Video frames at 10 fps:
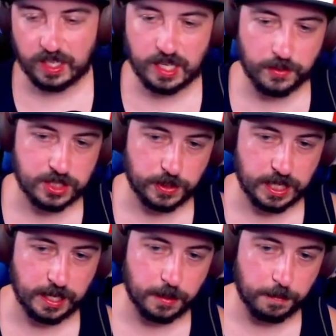Now, as we
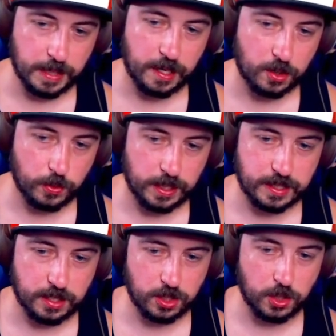head back, we're
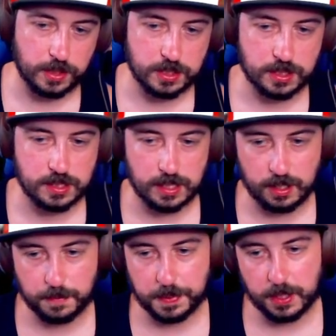again going to set
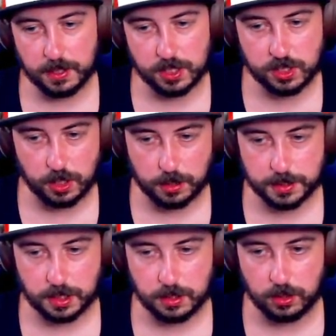up the
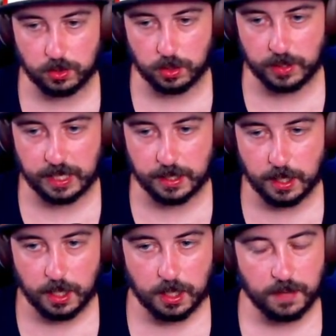salt in the doorway.
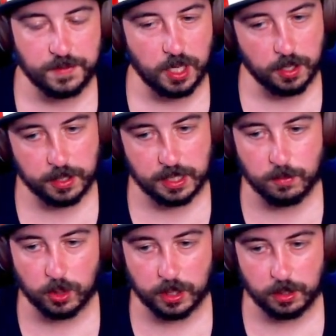Not heard any
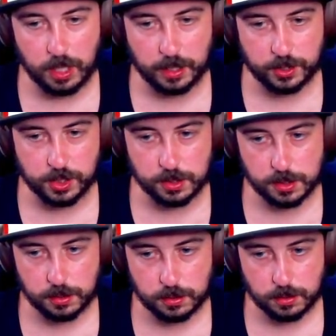more
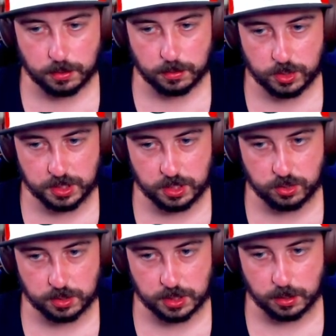interactions, which is
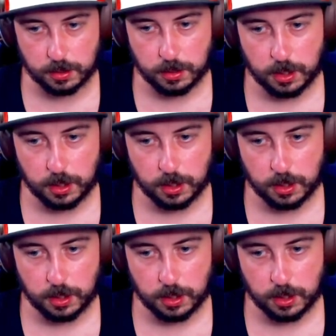interesting.